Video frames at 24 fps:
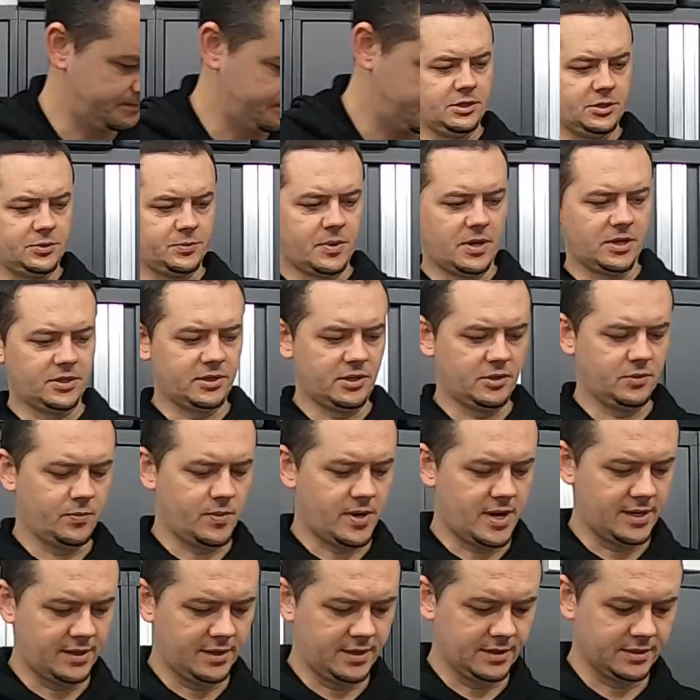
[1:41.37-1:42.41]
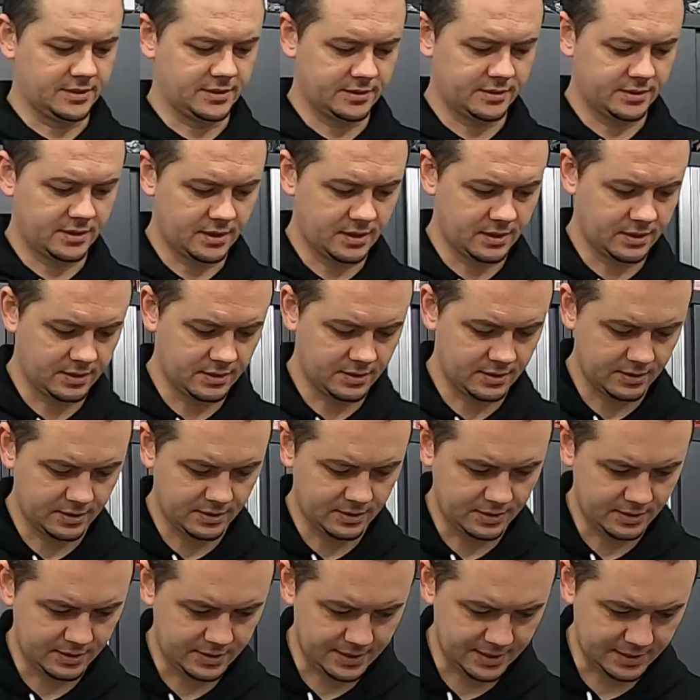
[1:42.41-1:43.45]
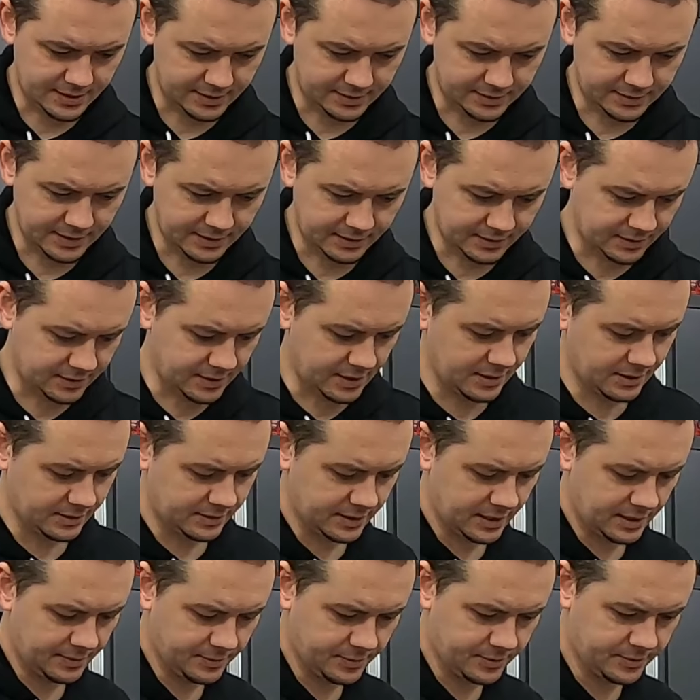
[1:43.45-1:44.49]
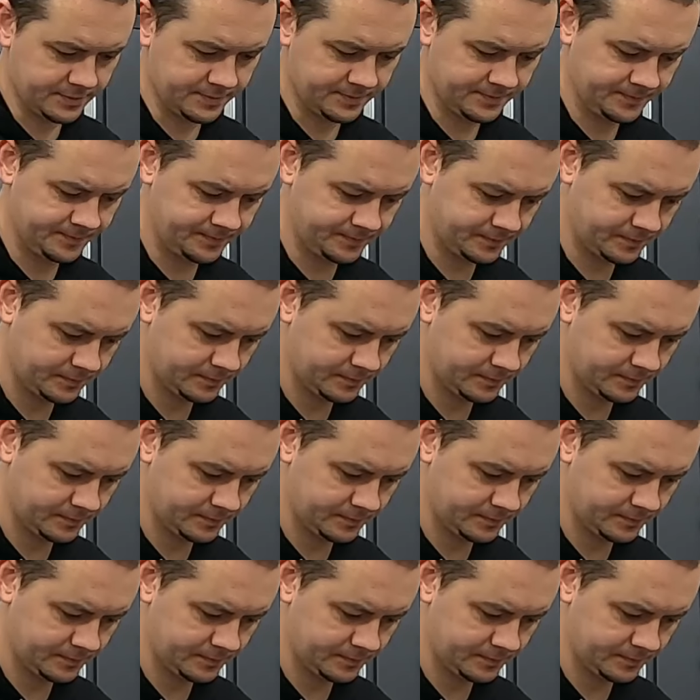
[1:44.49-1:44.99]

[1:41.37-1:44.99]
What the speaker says: So I just wanted to unwind this. Let's set this on the table.